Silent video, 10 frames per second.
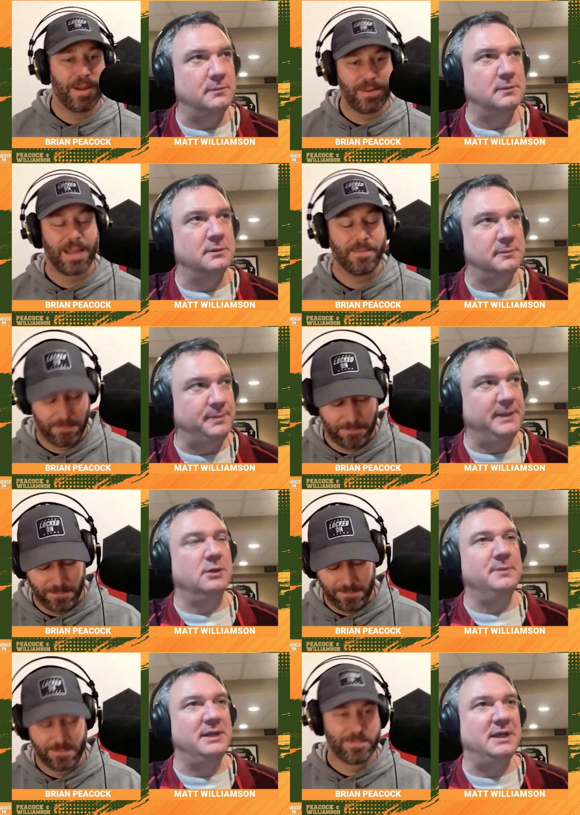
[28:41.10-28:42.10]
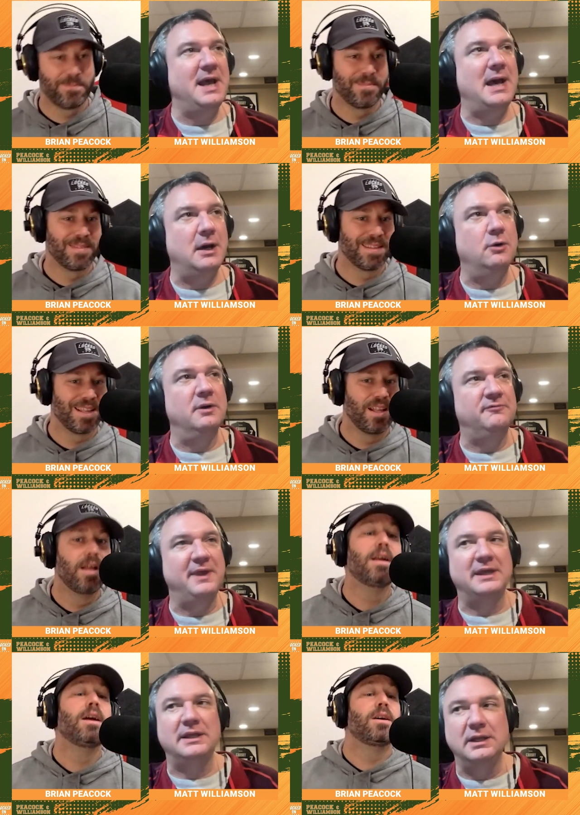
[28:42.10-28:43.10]
Speaker 1: Howell. Okay, Peterman and Howell have
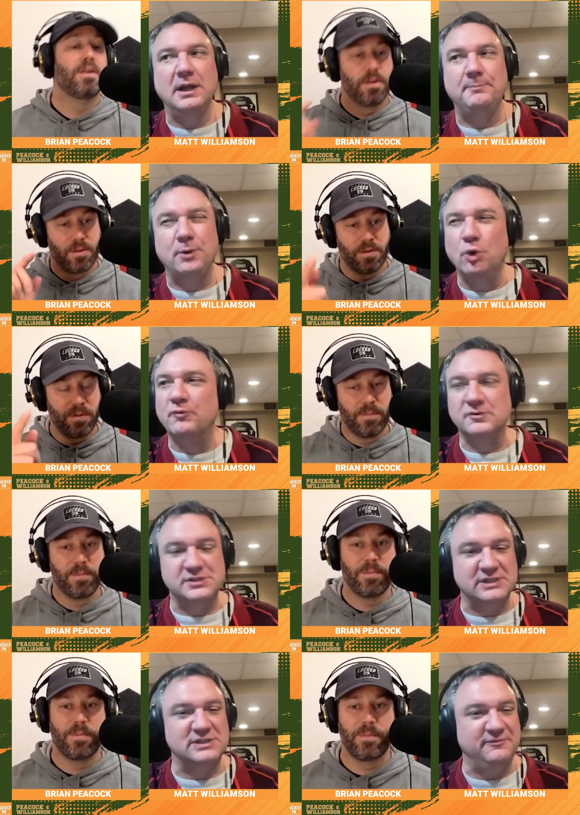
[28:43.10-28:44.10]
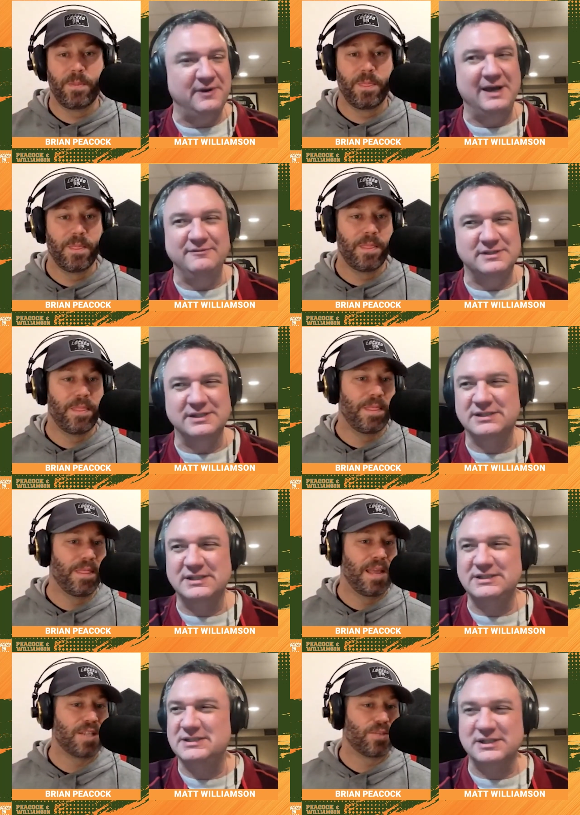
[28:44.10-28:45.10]
taken it up over 65. It's like
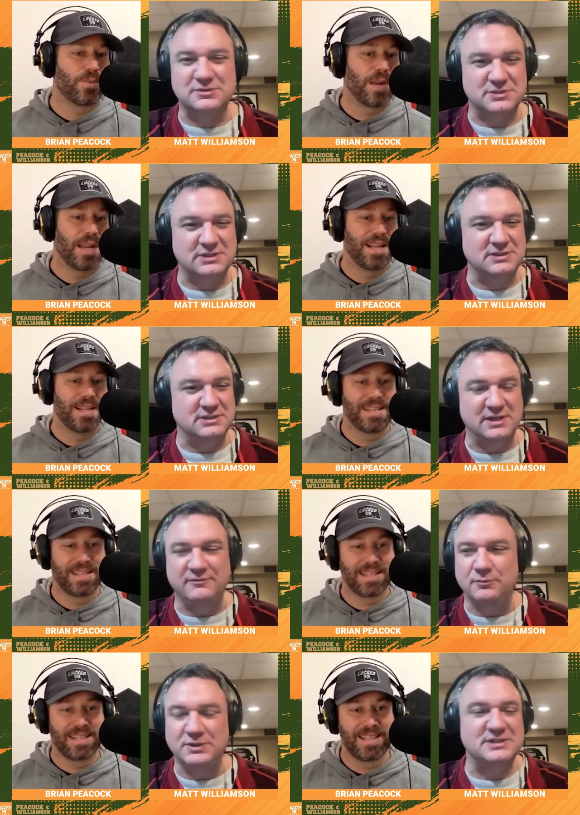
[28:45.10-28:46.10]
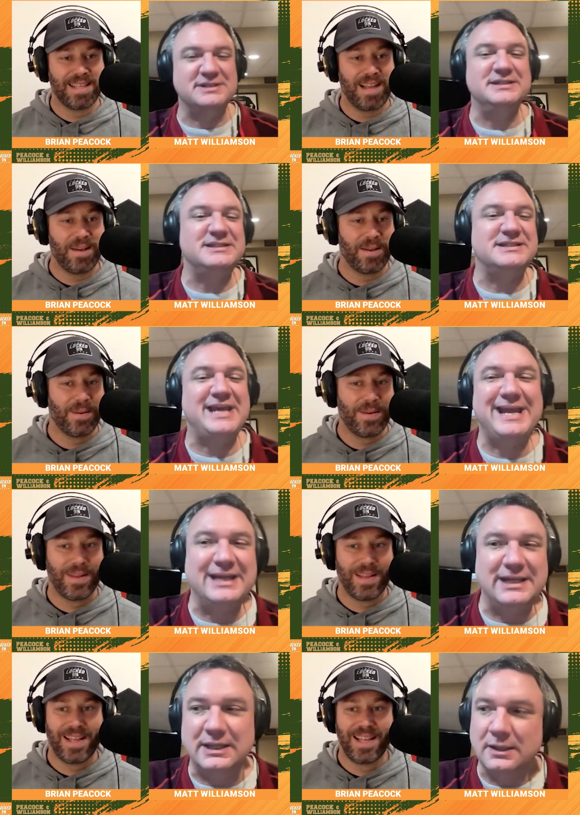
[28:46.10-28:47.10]
66 or 67, which is uh,
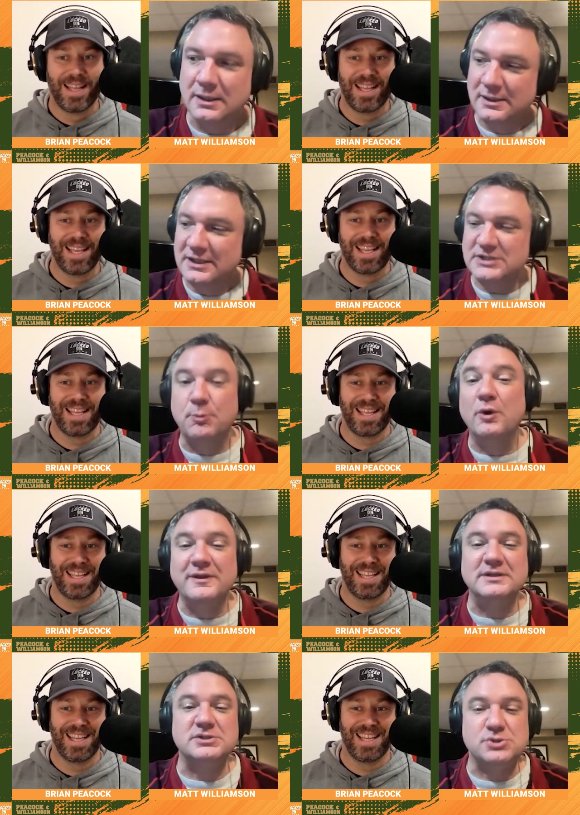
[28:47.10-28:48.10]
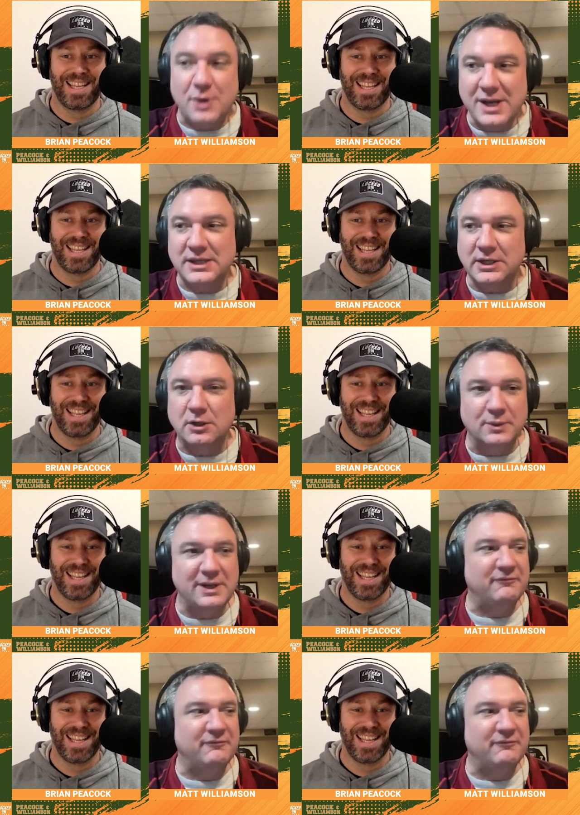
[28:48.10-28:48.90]
insanity. Uh, it's more than the strike year when